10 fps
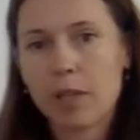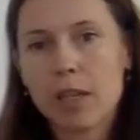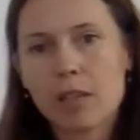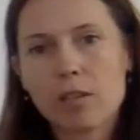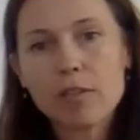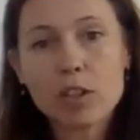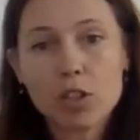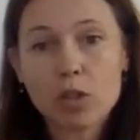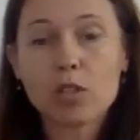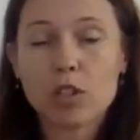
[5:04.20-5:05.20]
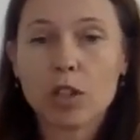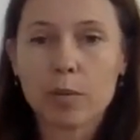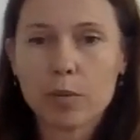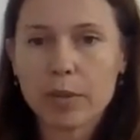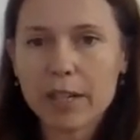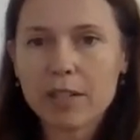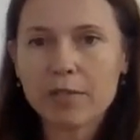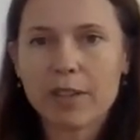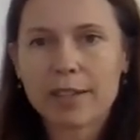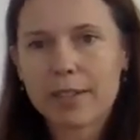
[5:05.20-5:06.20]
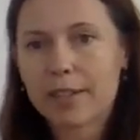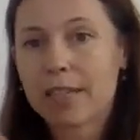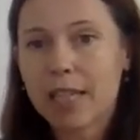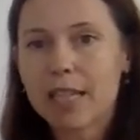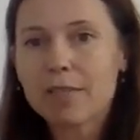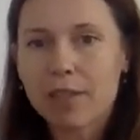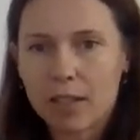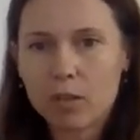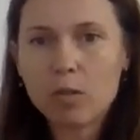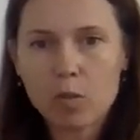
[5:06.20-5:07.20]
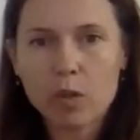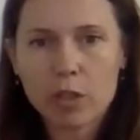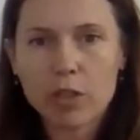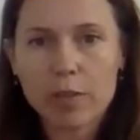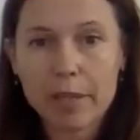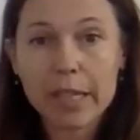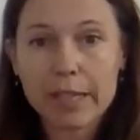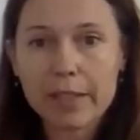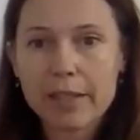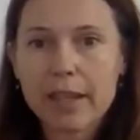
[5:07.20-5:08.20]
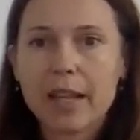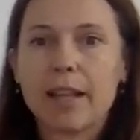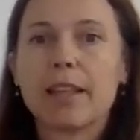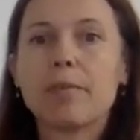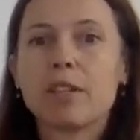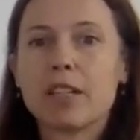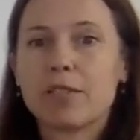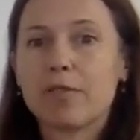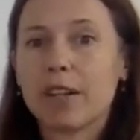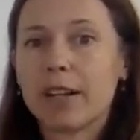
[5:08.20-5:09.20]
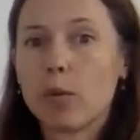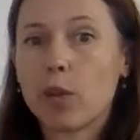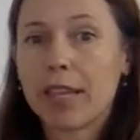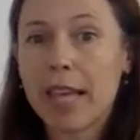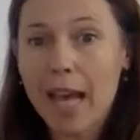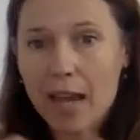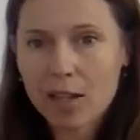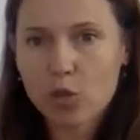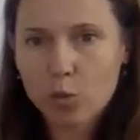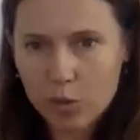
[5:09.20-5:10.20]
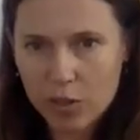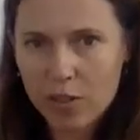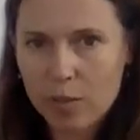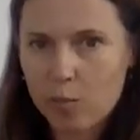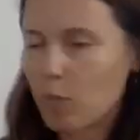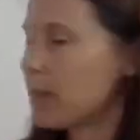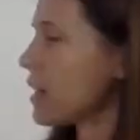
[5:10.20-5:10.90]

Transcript: So we've got two jobs. We need to find its t-value, or what term it is, and then we need to find out what the actual term will be.